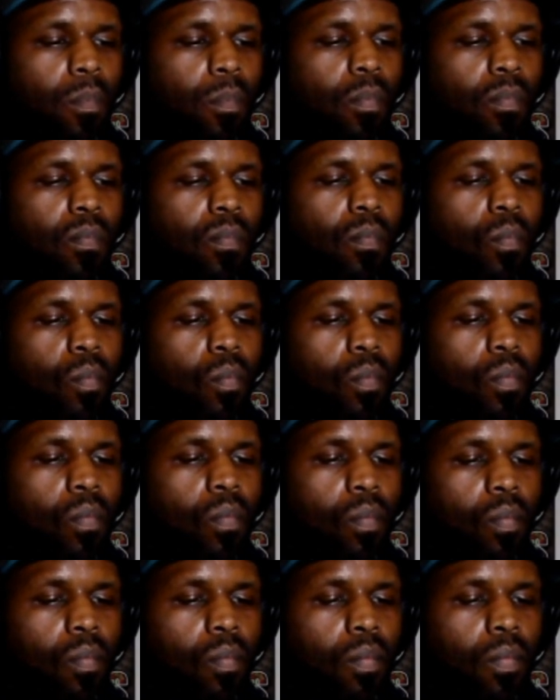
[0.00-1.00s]

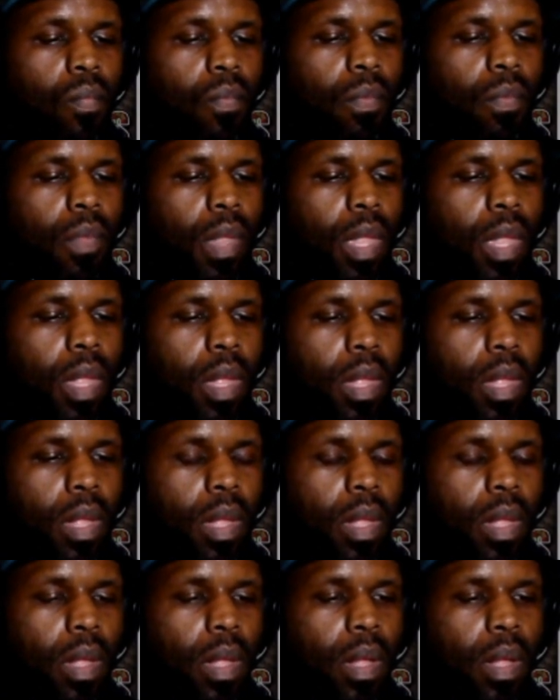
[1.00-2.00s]

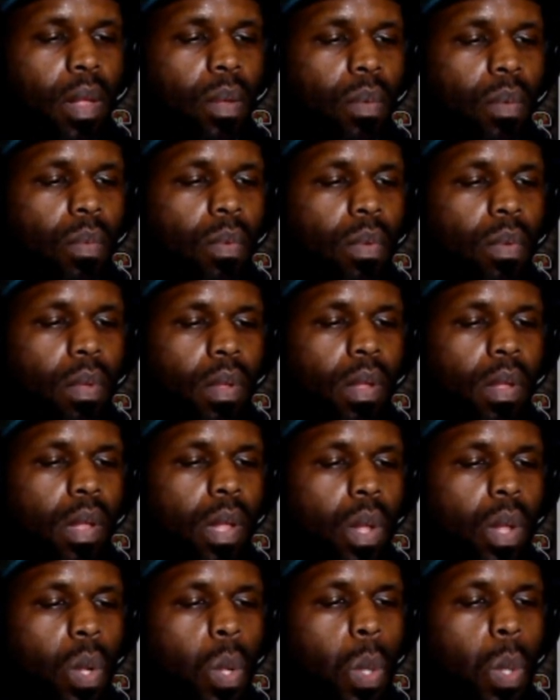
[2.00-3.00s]

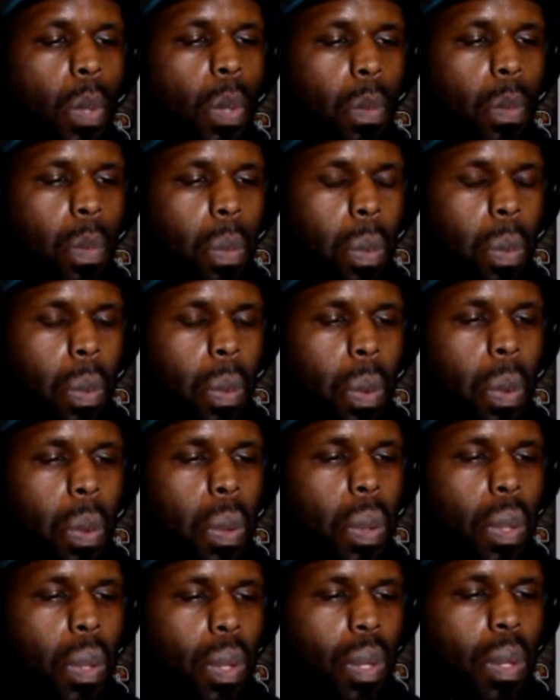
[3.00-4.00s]

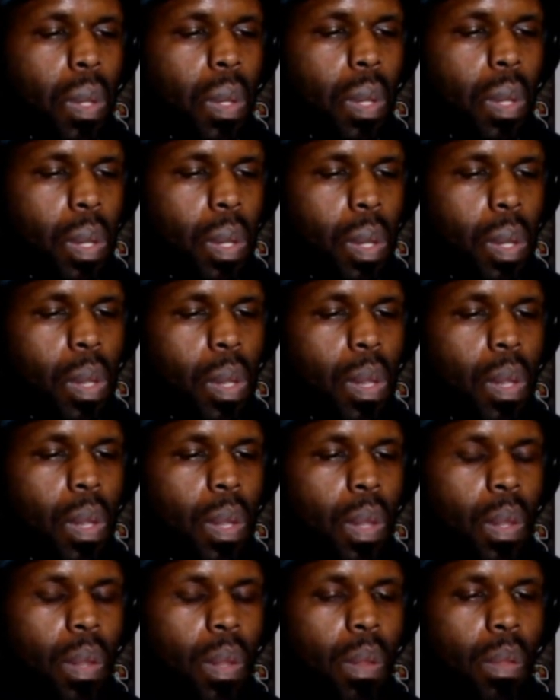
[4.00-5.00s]

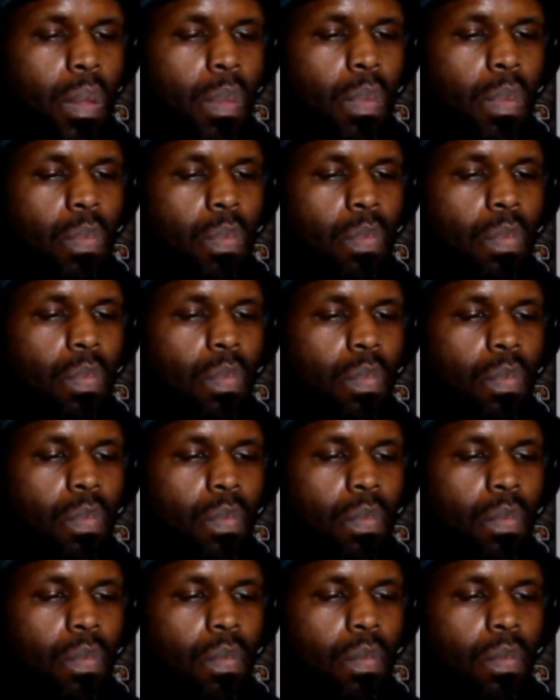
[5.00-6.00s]

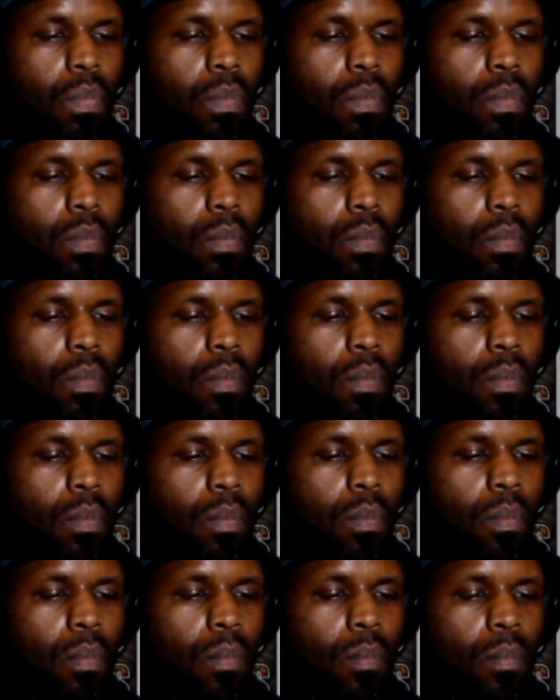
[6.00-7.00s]

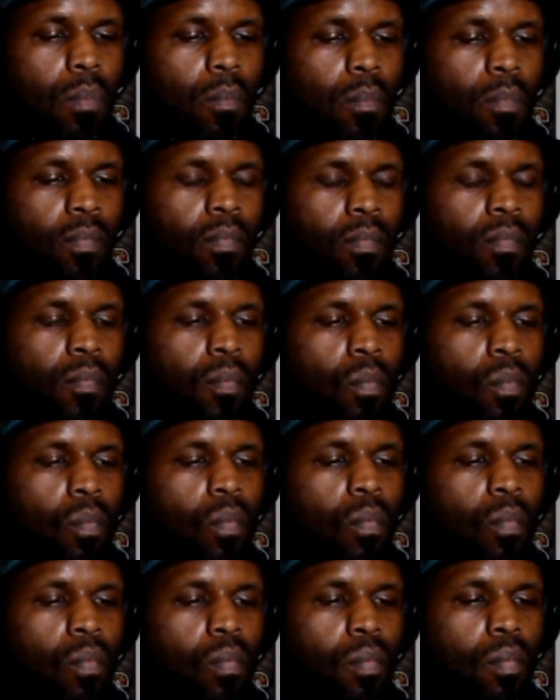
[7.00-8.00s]
No words are spoken by the person on screen.